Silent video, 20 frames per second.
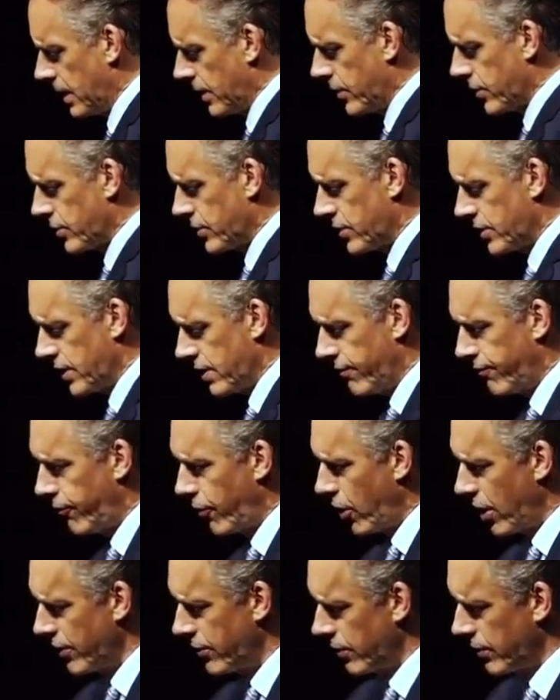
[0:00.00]
the
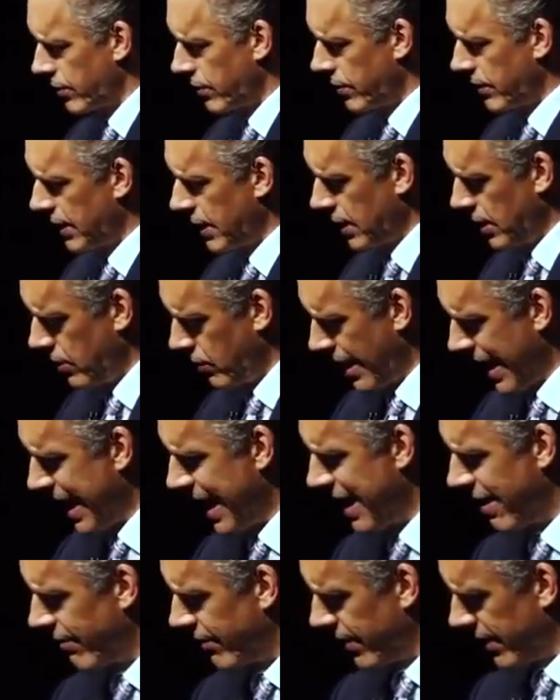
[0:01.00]
father that you
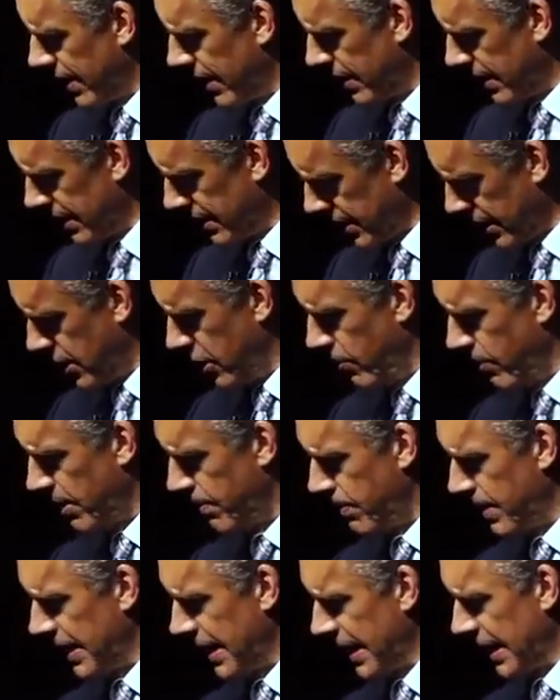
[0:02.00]
have, and that's a
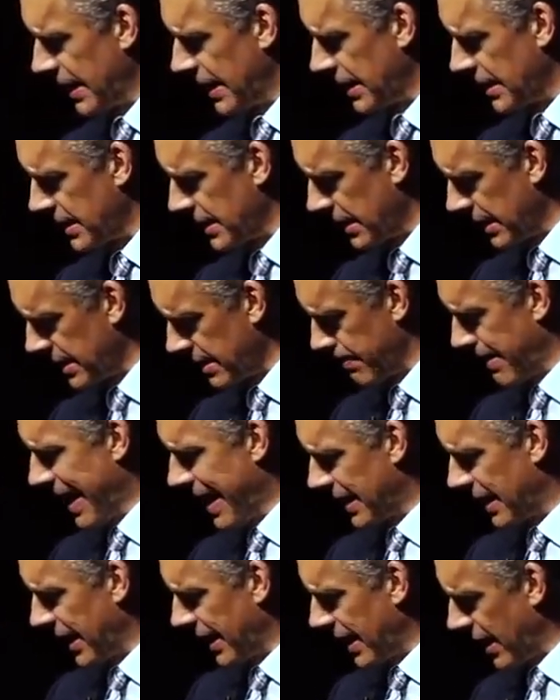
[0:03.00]
human being, that's a
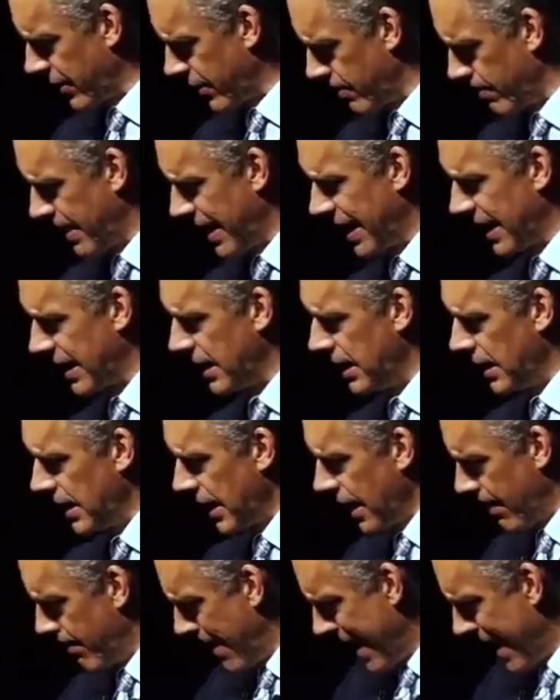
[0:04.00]
man like other men, a